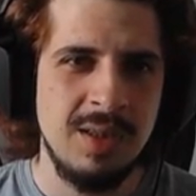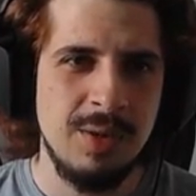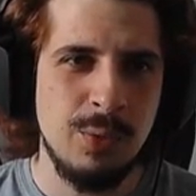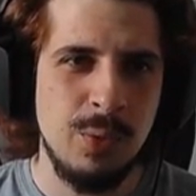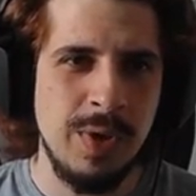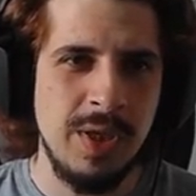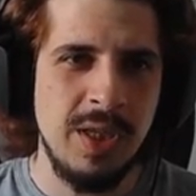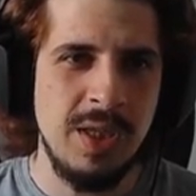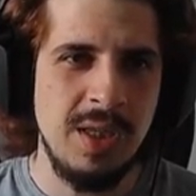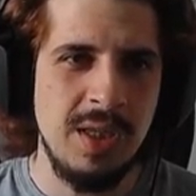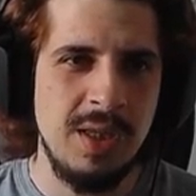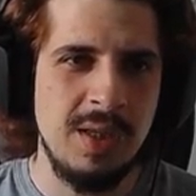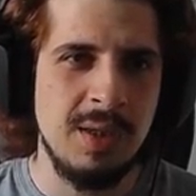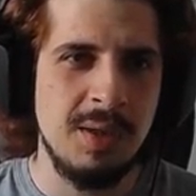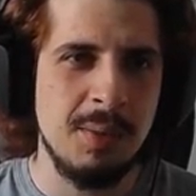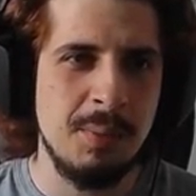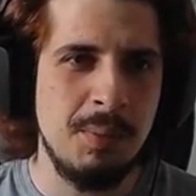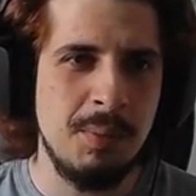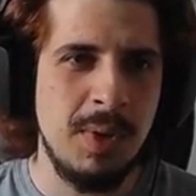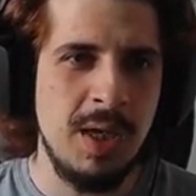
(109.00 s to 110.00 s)
we
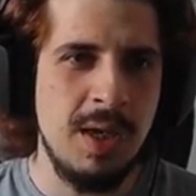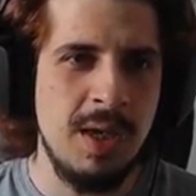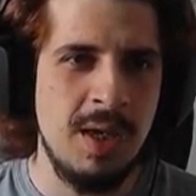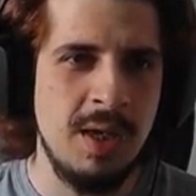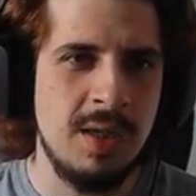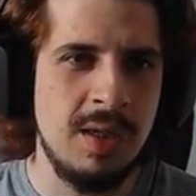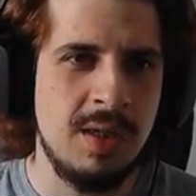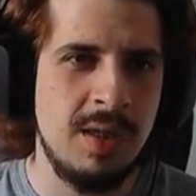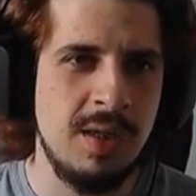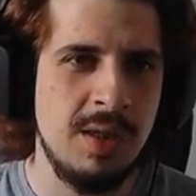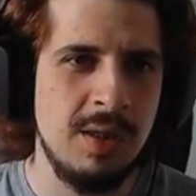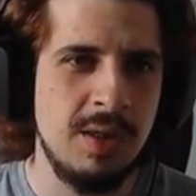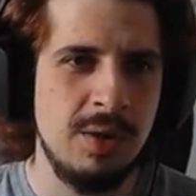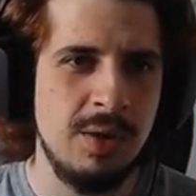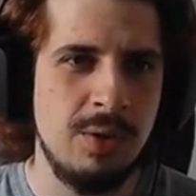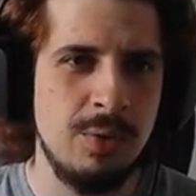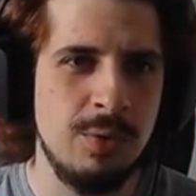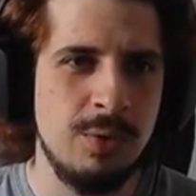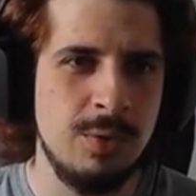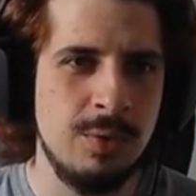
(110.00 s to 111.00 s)
make
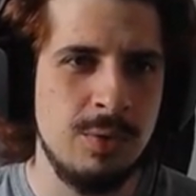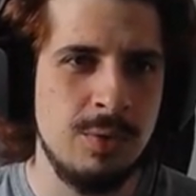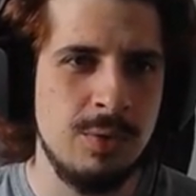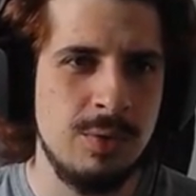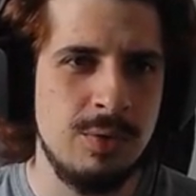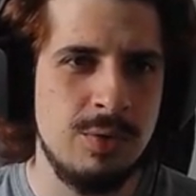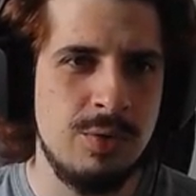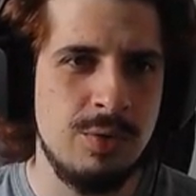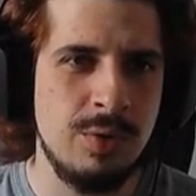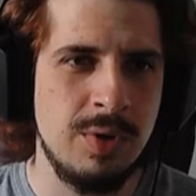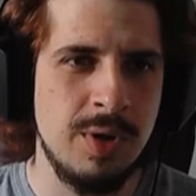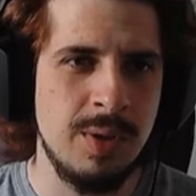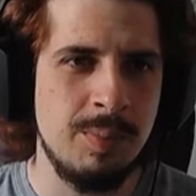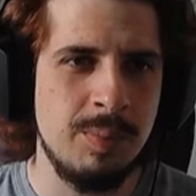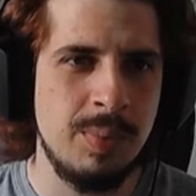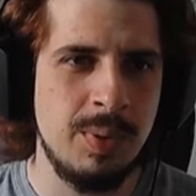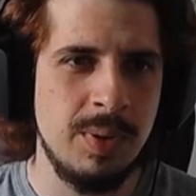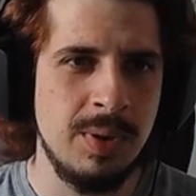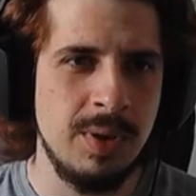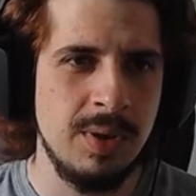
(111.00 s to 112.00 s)
you drip.
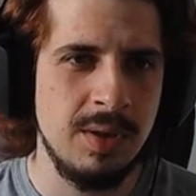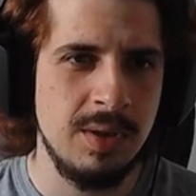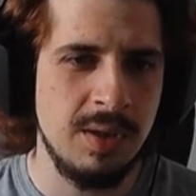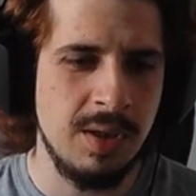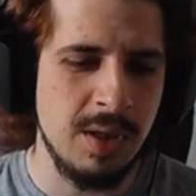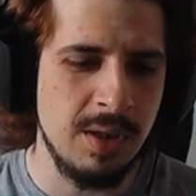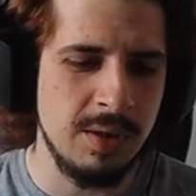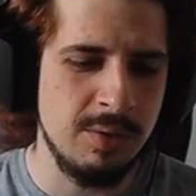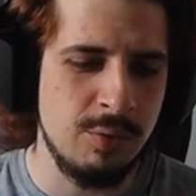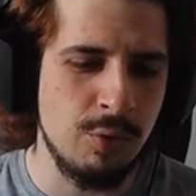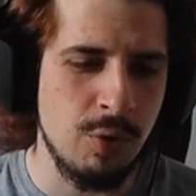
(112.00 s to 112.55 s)
Not